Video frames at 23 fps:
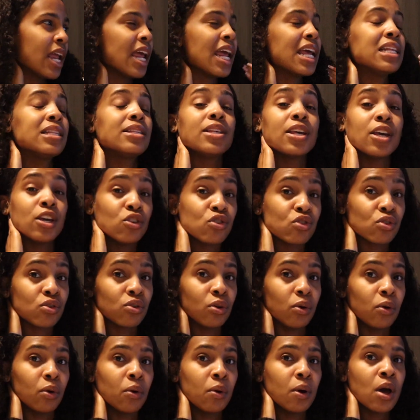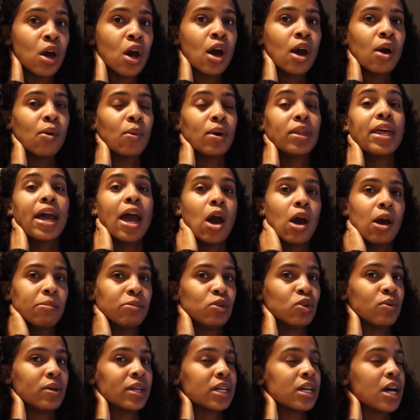intentional with how I'm
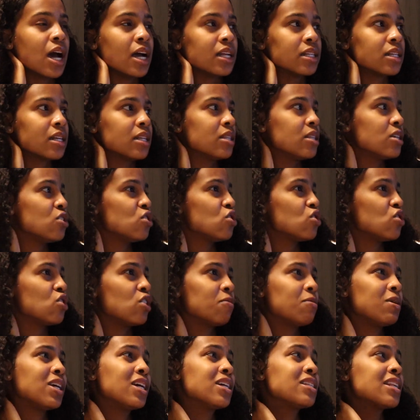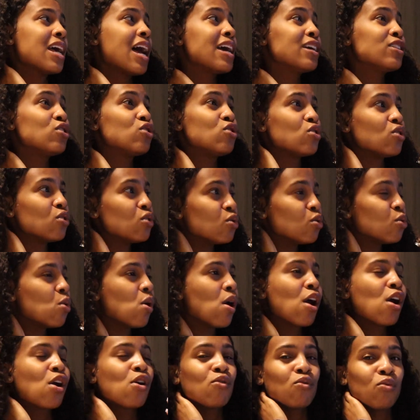doing content this year, because I do
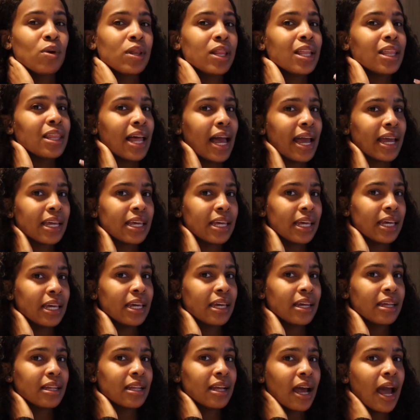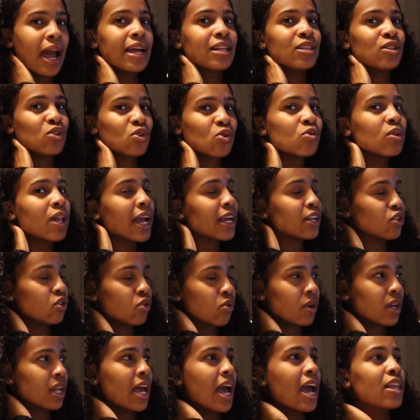really like it. I do like
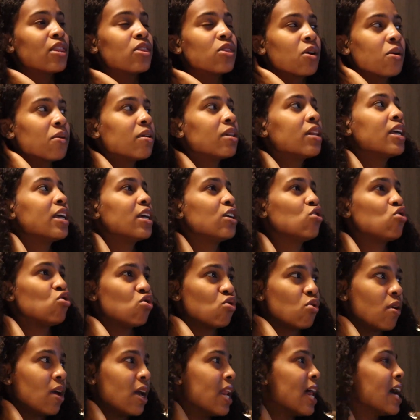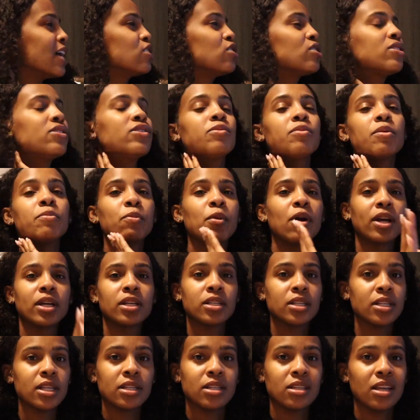doing it. I thoroughly enjoy it. I just need to be more
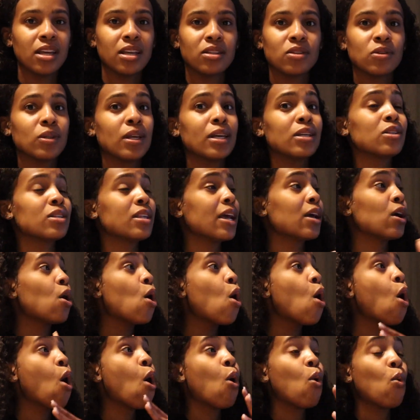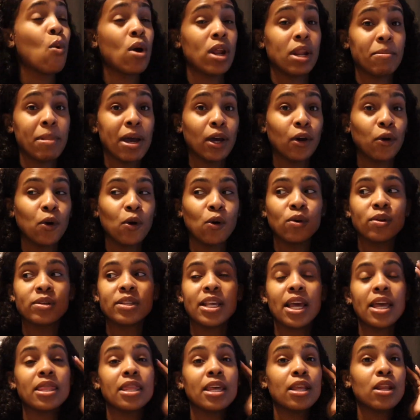consistent. So that's like one of my goals.
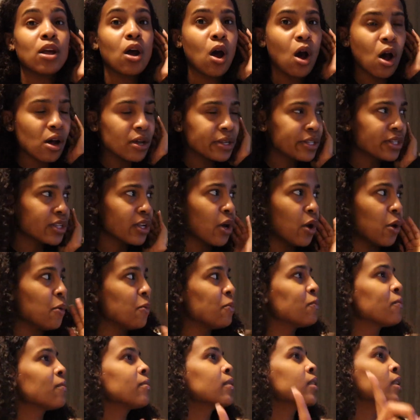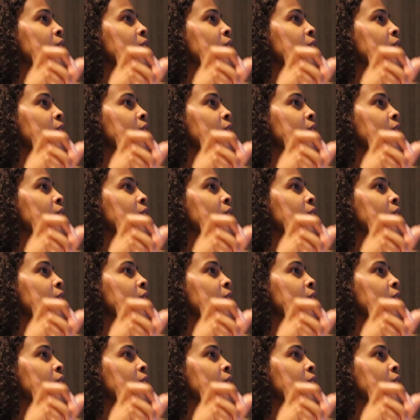And then also,